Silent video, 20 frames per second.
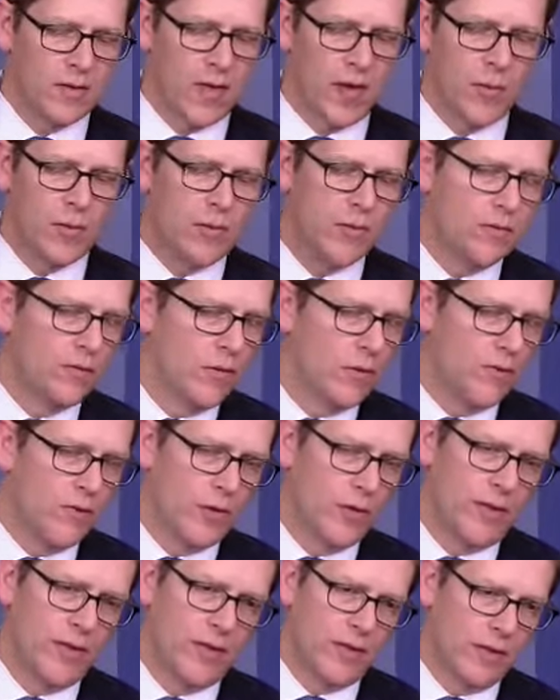I would
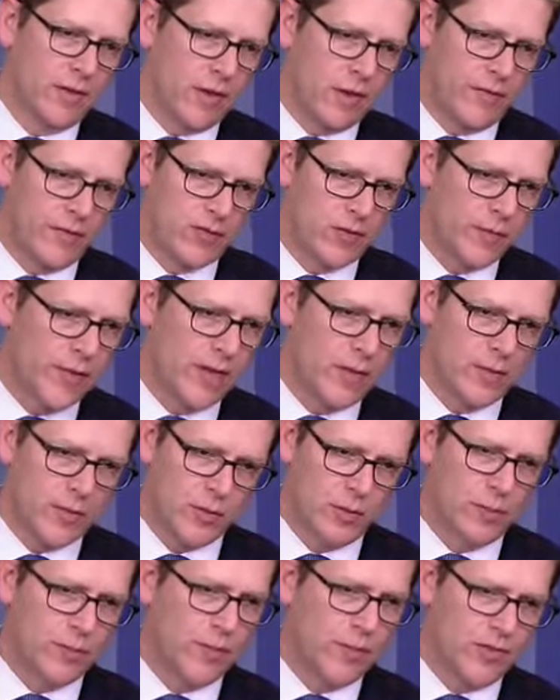refer you to the Office of
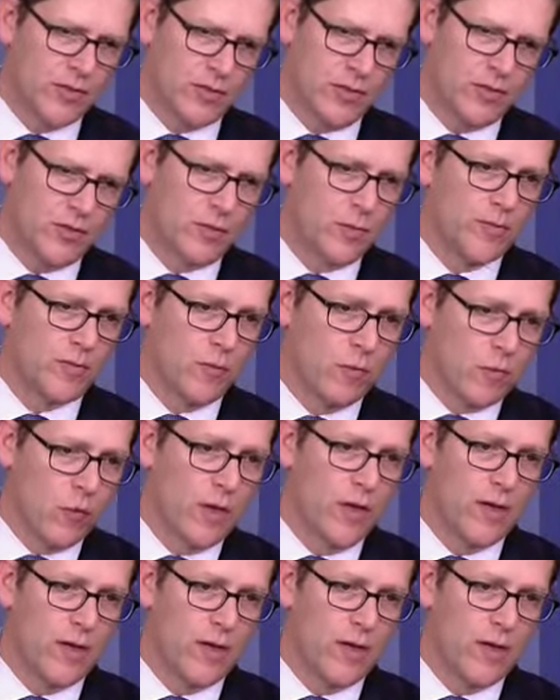Management and Budget in terms of